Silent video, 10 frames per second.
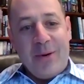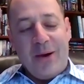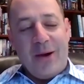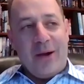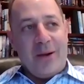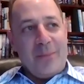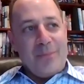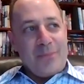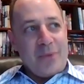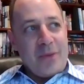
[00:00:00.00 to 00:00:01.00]

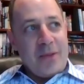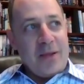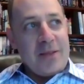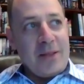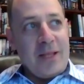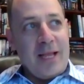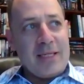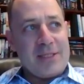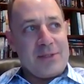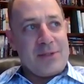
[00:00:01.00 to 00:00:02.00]
The
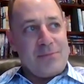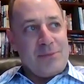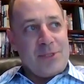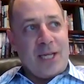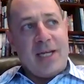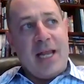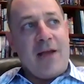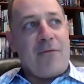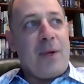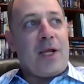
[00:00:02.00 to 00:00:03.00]
last second
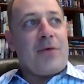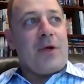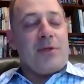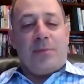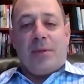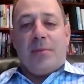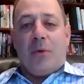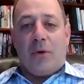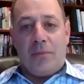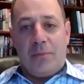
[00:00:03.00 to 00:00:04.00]
half of my career has been
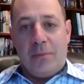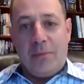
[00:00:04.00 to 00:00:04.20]
more